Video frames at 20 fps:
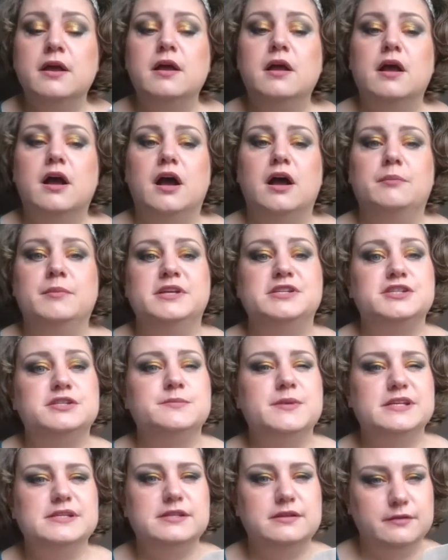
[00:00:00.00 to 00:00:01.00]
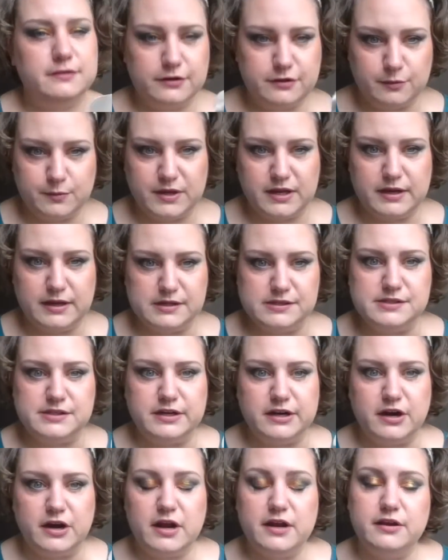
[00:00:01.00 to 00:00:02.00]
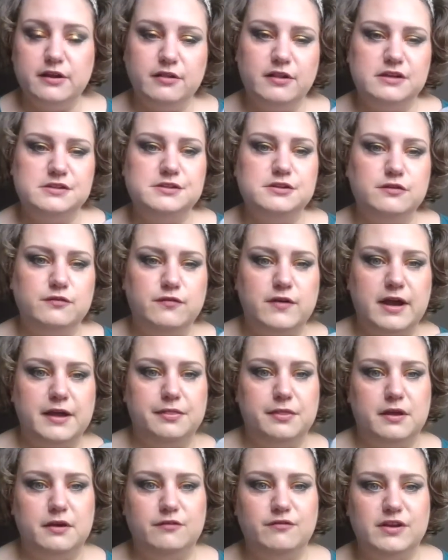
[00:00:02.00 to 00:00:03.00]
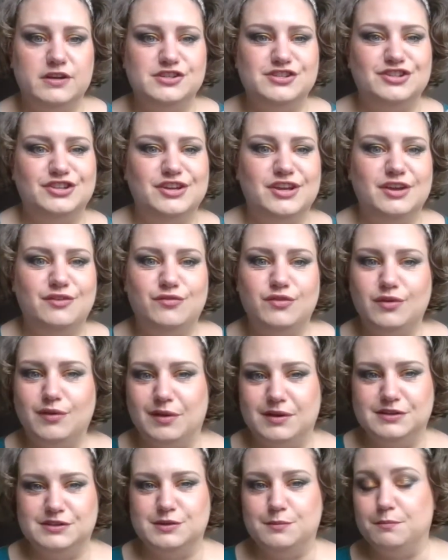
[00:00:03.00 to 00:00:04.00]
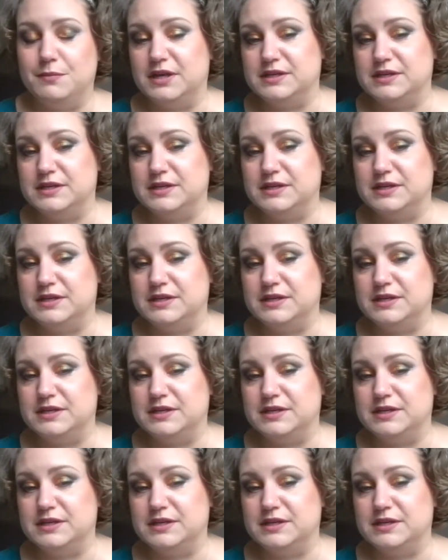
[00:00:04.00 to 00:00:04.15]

It just makes it a little bit easier. And you'll also find that eventually, if you get into mixing